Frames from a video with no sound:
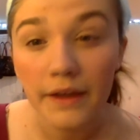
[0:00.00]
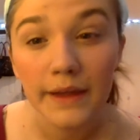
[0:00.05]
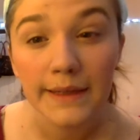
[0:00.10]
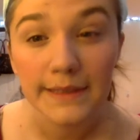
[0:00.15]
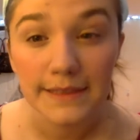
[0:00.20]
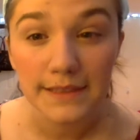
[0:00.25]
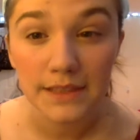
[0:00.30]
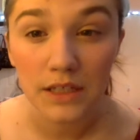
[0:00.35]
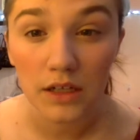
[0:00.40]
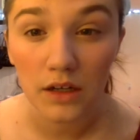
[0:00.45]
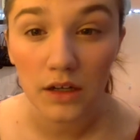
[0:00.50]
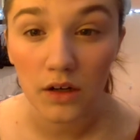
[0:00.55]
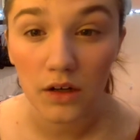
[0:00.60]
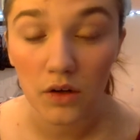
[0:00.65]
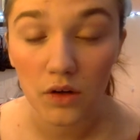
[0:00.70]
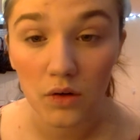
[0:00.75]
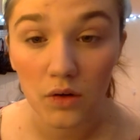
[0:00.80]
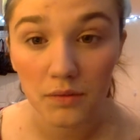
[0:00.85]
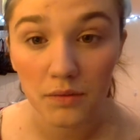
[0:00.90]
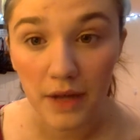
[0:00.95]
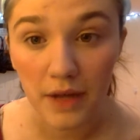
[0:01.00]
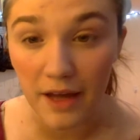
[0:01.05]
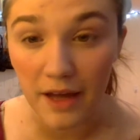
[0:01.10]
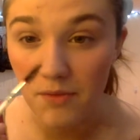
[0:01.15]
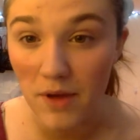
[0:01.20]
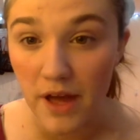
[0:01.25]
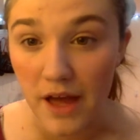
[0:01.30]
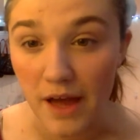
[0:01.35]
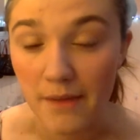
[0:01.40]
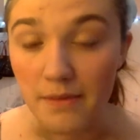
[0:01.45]
So I have
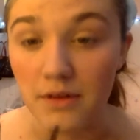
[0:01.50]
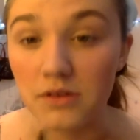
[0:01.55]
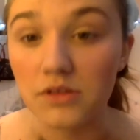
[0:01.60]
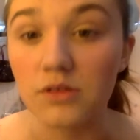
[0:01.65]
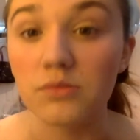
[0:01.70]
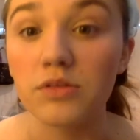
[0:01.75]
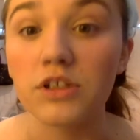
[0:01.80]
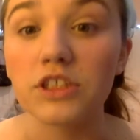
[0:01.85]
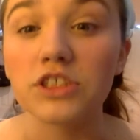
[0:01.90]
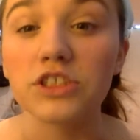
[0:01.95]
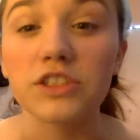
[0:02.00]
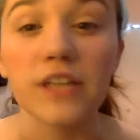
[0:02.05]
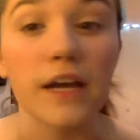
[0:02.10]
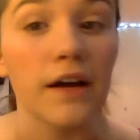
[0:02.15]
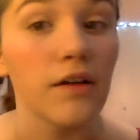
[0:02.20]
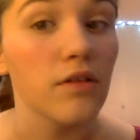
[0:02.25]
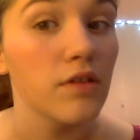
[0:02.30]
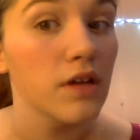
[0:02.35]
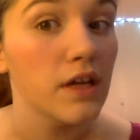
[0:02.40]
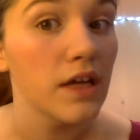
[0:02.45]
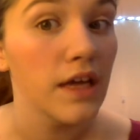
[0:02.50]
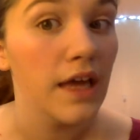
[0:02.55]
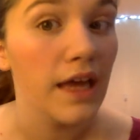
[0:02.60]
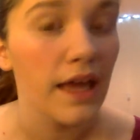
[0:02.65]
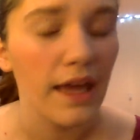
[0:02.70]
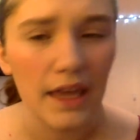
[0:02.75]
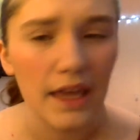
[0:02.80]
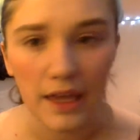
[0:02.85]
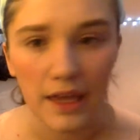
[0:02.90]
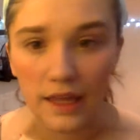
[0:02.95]
my eyebrows all brushed out,
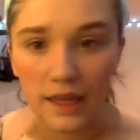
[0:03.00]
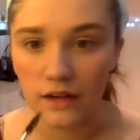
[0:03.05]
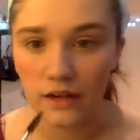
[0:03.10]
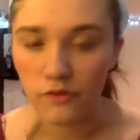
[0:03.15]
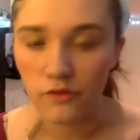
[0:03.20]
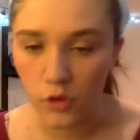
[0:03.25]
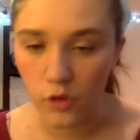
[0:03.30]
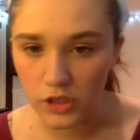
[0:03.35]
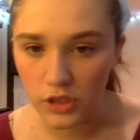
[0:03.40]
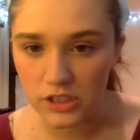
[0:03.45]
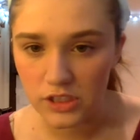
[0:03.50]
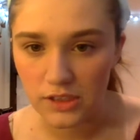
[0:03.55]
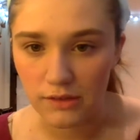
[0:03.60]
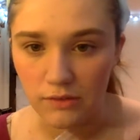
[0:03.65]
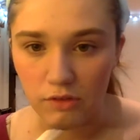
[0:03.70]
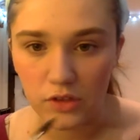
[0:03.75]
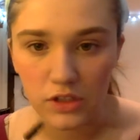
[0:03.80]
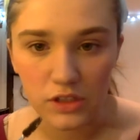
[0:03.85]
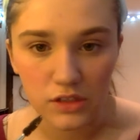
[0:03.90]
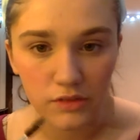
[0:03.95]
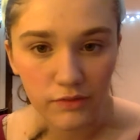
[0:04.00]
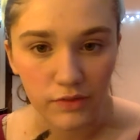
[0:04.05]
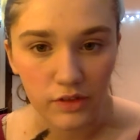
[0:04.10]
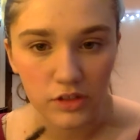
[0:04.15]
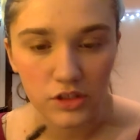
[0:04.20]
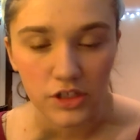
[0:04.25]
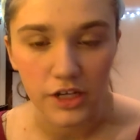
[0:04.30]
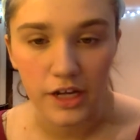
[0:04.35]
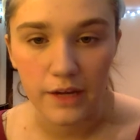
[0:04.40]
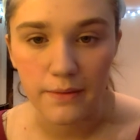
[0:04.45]
and of course, if you need to fill
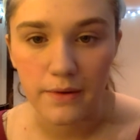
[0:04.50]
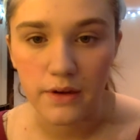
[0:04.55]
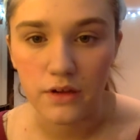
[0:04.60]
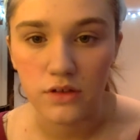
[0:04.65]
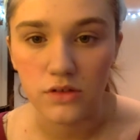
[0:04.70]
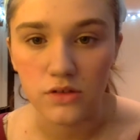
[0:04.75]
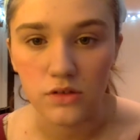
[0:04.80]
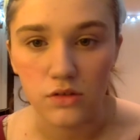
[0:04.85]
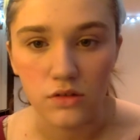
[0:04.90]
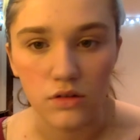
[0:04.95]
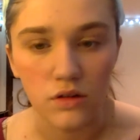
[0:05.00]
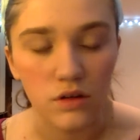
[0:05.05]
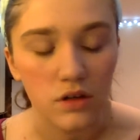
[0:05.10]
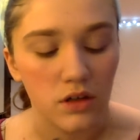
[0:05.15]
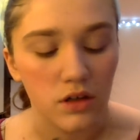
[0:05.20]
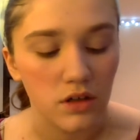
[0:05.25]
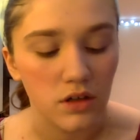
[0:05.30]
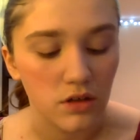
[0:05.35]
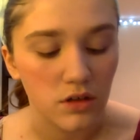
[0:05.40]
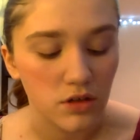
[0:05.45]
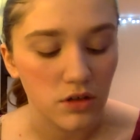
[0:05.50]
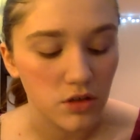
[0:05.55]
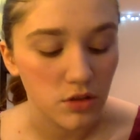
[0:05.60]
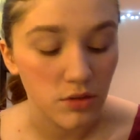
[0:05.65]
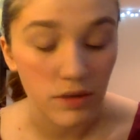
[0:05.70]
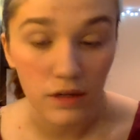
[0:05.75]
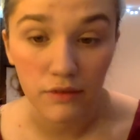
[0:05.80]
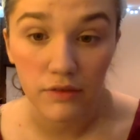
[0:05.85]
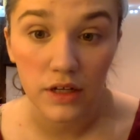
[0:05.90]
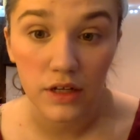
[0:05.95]
in your eyebrows or do
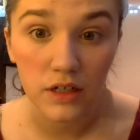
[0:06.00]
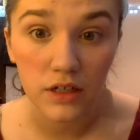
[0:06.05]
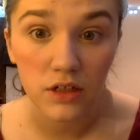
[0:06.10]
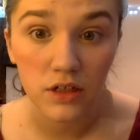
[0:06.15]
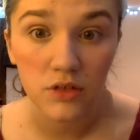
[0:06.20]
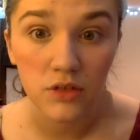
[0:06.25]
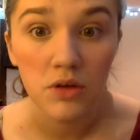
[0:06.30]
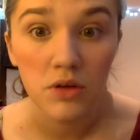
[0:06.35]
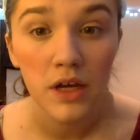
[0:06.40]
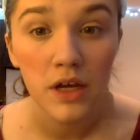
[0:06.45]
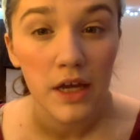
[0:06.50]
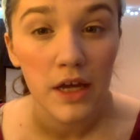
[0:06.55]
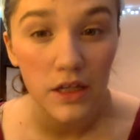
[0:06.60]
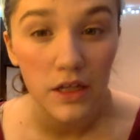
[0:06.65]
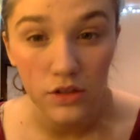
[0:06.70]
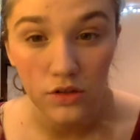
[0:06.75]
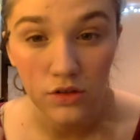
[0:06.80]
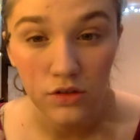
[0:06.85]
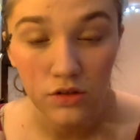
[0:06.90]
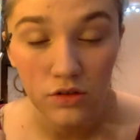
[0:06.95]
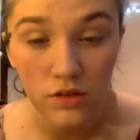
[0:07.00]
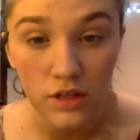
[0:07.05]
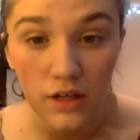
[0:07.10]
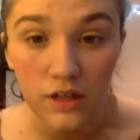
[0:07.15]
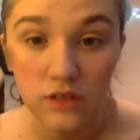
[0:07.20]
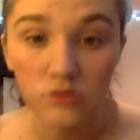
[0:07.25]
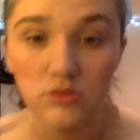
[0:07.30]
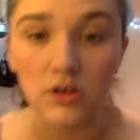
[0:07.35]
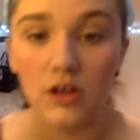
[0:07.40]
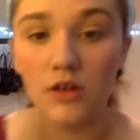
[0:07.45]
whatever you gotta do, you can do that
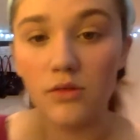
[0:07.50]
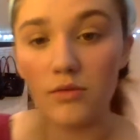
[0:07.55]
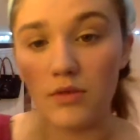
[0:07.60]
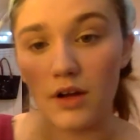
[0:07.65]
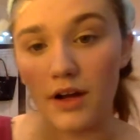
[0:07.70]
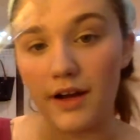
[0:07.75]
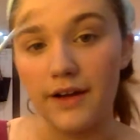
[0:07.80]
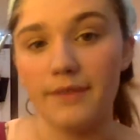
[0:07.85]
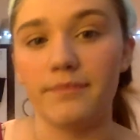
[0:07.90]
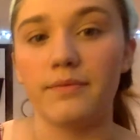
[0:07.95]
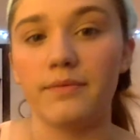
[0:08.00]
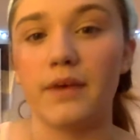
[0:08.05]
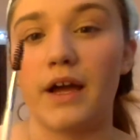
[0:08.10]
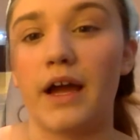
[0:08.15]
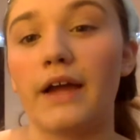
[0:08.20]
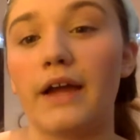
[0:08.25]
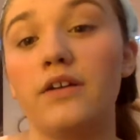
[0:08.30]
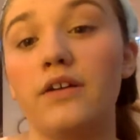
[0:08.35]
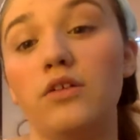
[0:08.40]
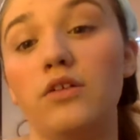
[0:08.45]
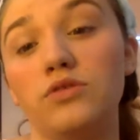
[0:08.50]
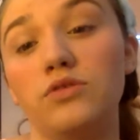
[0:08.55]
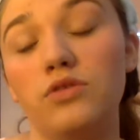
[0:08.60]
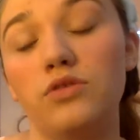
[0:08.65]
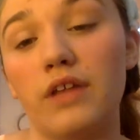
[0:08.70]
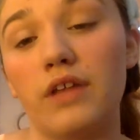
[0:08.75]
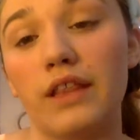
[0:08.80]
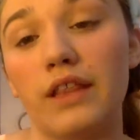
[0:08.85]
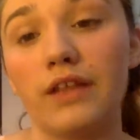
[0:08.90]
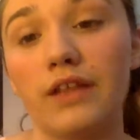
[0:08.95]
as well. I don't do
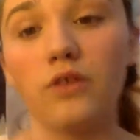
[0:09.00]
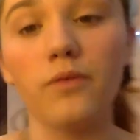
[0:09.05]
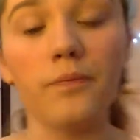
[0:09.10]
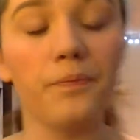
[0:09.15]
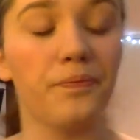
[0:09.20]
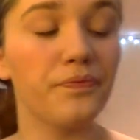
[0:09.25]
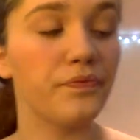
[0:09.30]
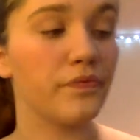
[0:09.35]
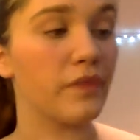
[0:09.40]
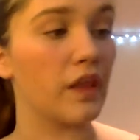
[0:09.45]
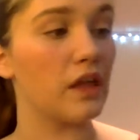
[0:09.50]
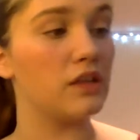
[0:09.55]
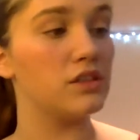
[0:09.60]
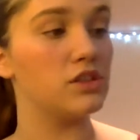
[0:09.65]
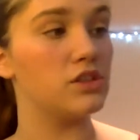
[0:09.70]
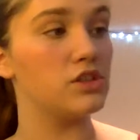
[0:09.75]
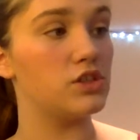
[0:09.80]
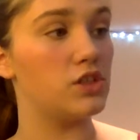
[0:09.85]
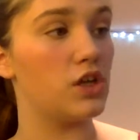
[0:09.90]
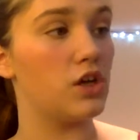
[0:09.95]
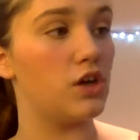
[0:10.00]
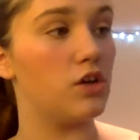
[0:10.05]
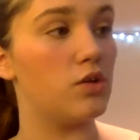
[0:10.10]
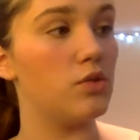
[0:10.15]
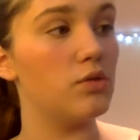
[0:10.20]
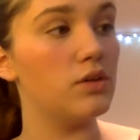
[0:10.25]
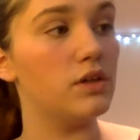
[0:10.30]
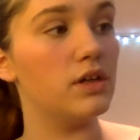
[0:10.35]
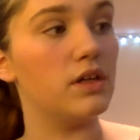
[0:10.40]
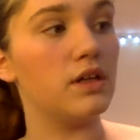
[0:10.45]
that though. So